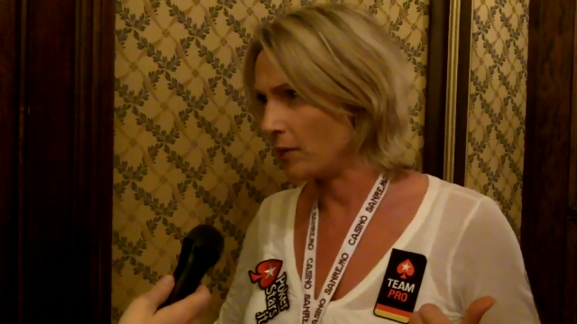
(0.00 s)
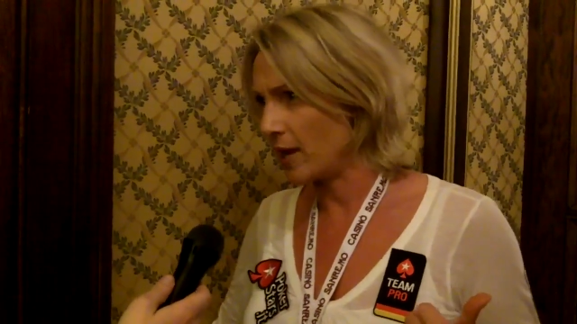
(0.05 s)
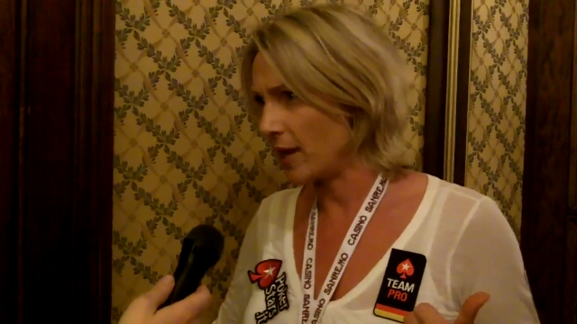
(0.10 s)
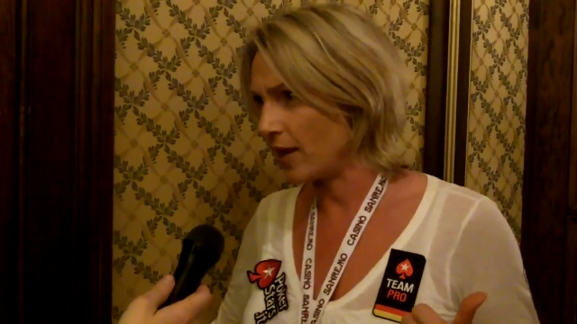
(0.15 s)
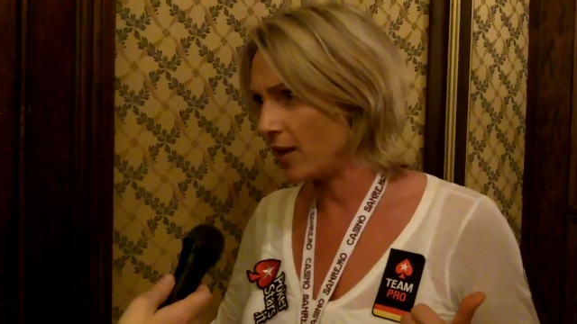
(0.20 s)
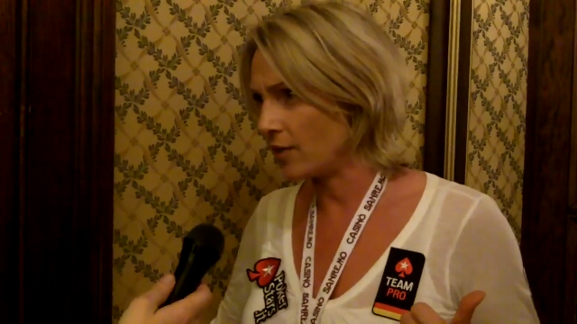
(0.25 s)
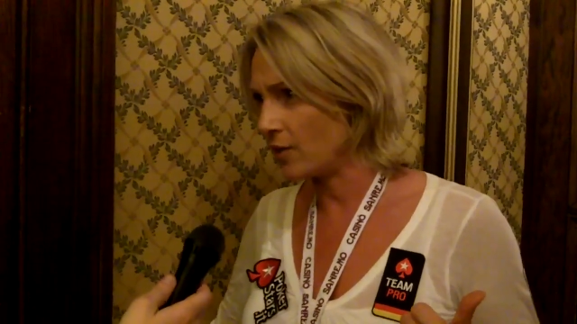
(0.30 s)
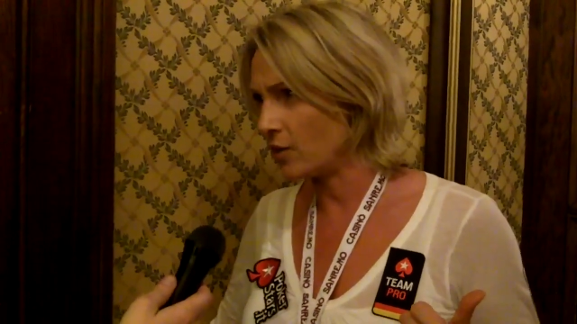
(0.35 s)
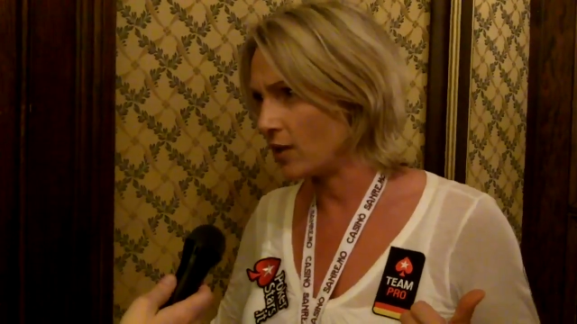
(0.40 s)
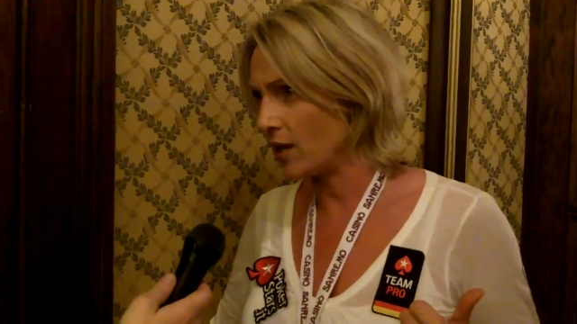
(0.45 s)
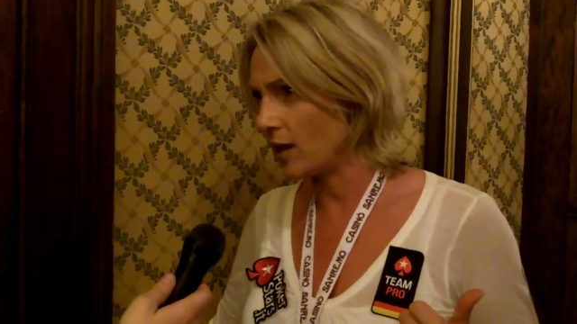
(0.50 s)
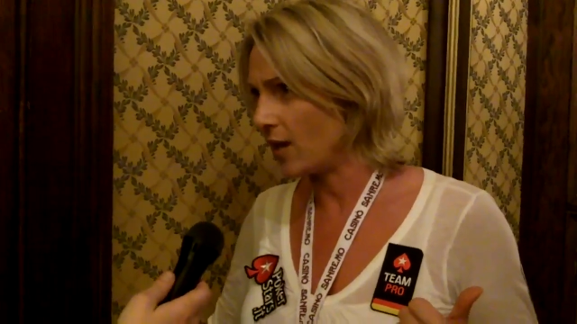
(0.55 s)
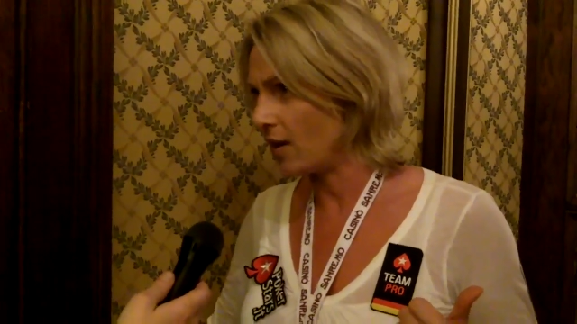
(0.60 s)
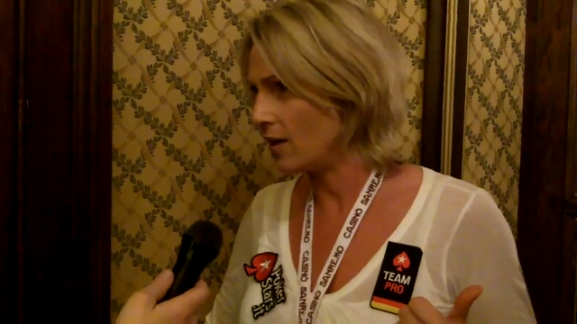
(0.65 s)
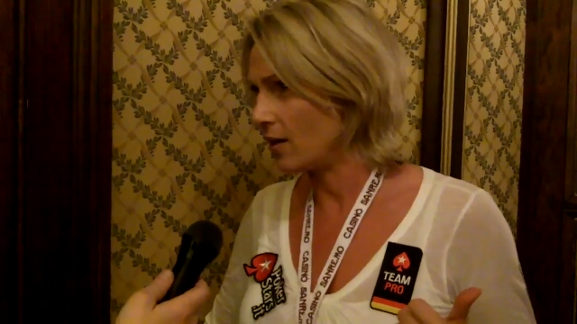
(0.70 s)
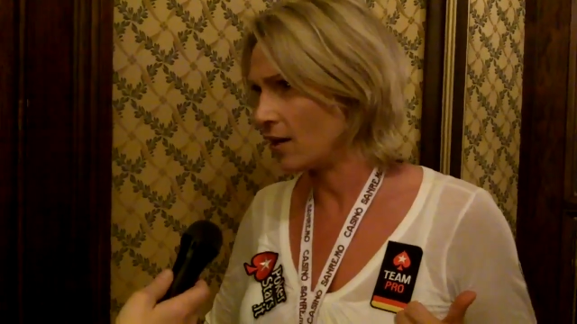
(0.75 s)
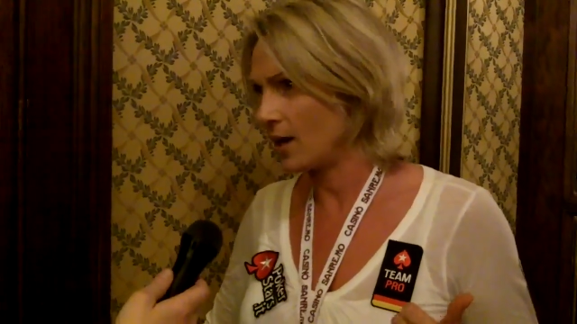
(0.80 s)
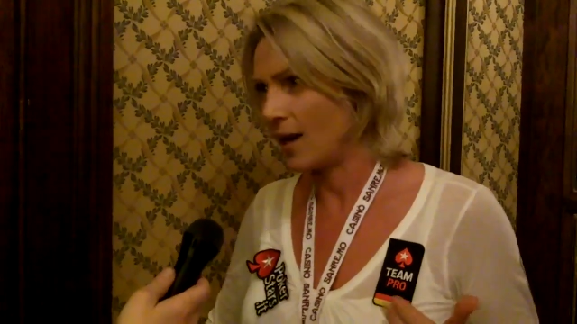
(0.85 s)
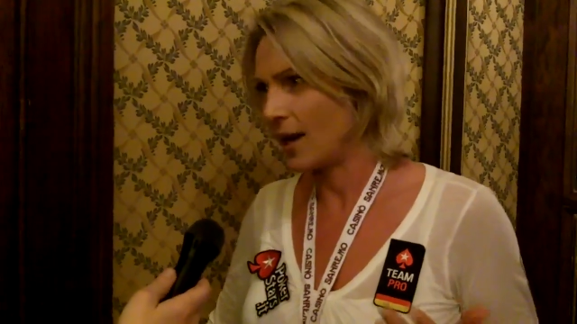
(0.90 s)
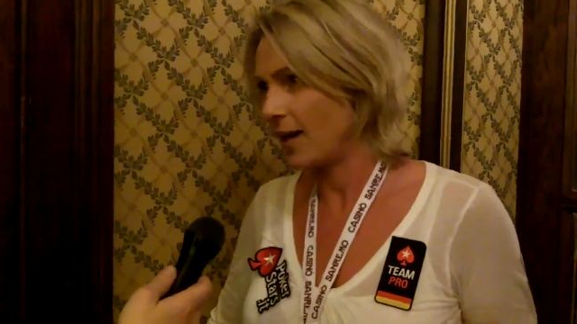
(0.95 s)
playing
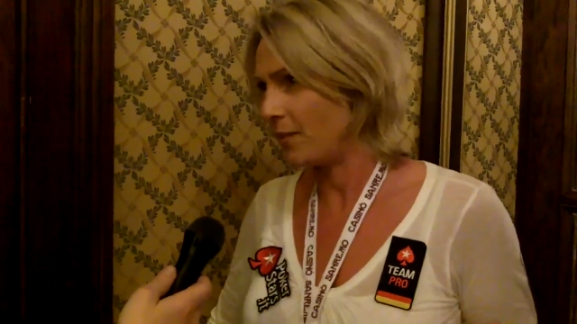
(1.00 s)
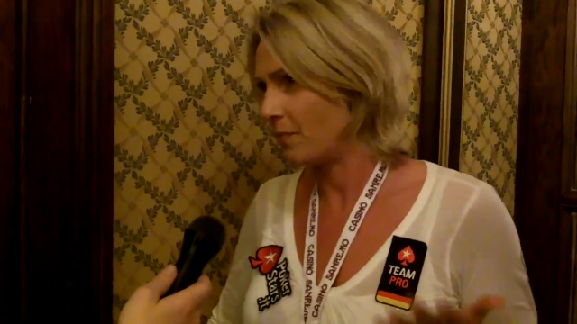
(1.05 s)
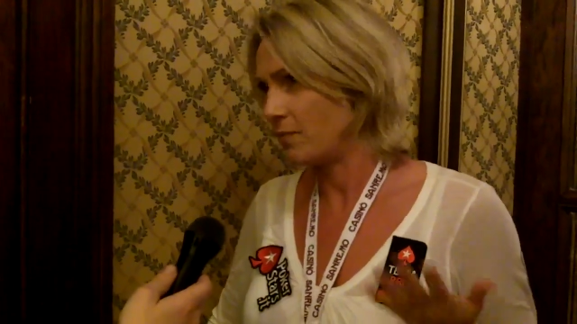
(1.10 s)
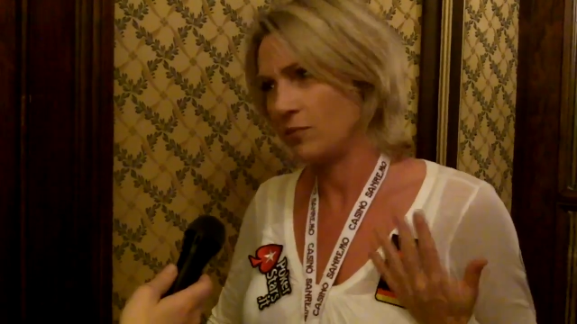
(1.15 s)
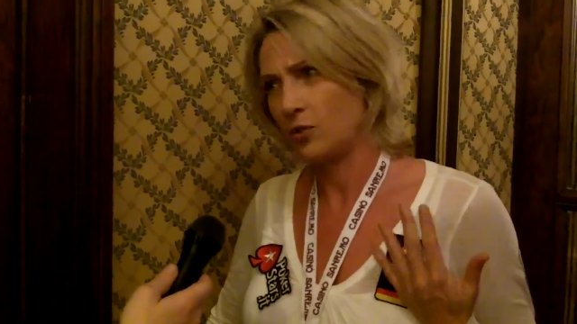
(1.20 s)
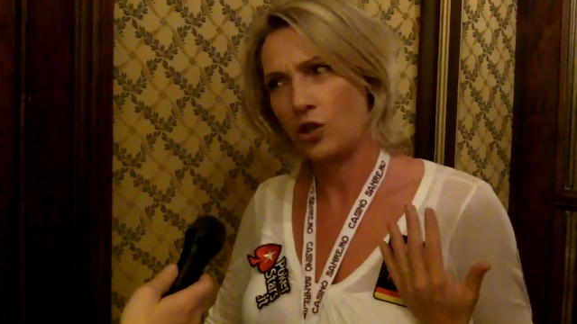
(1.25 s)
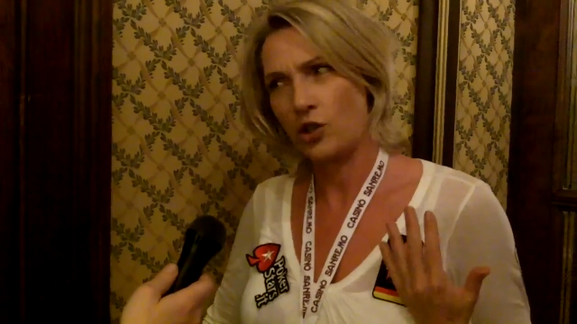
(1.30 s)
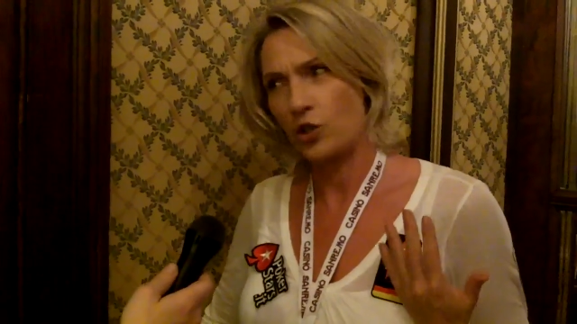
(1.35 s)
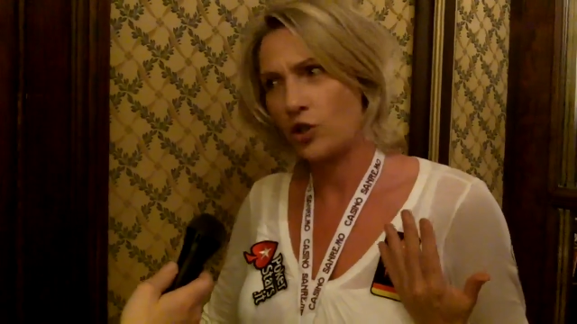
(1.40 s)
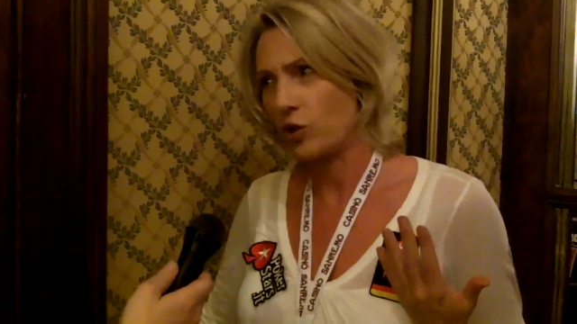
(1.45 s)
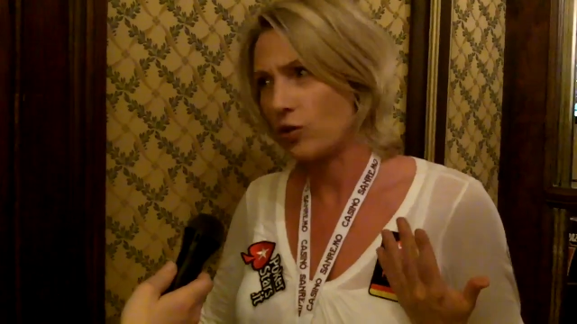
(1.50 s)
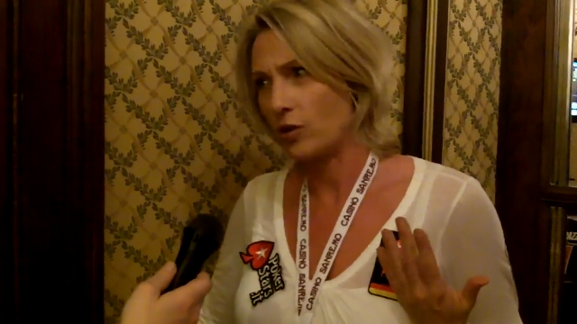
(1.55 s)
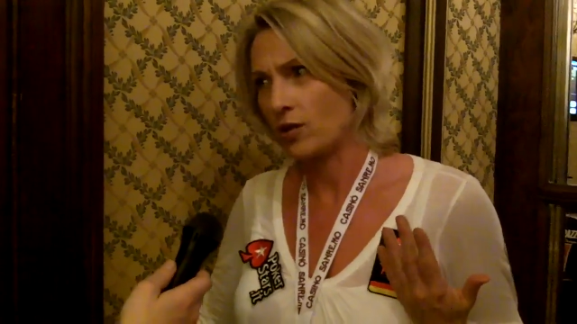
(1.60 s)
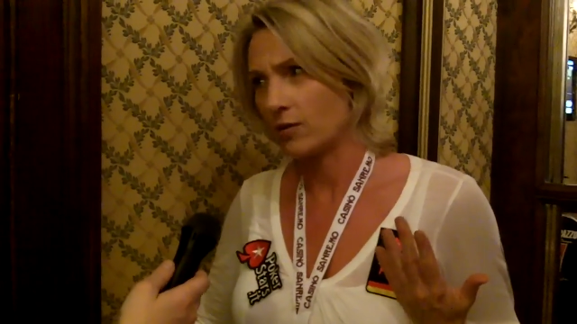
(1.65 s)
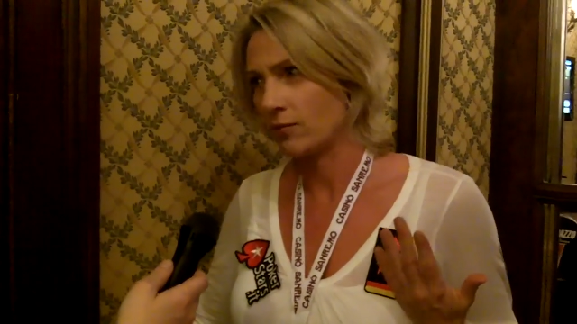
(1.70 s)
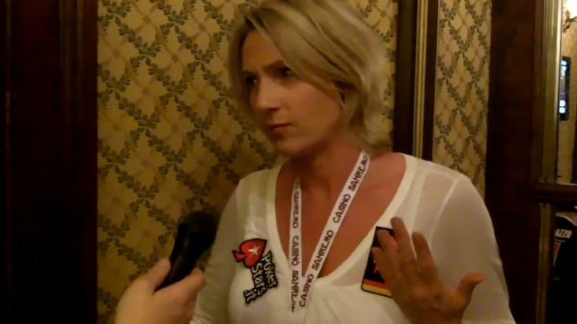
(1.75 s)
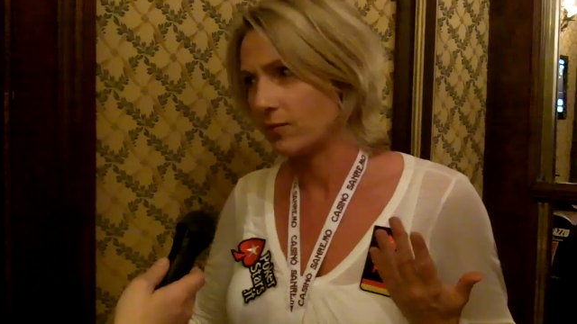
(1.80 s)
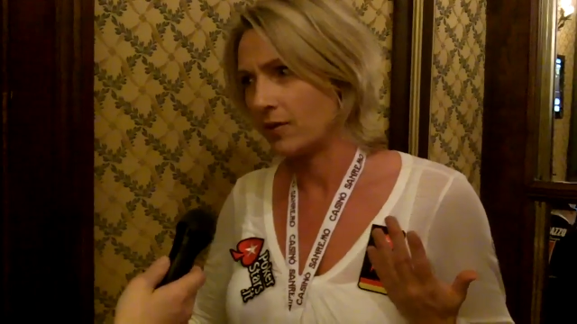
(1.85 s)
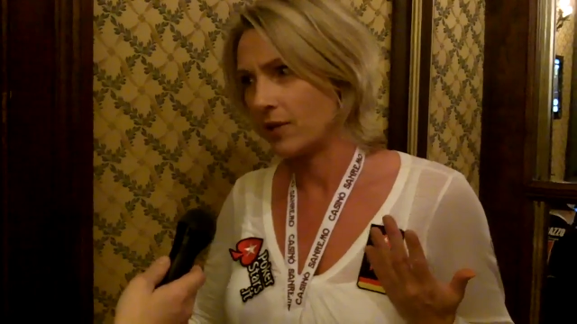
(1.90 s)
today? I'm not sure.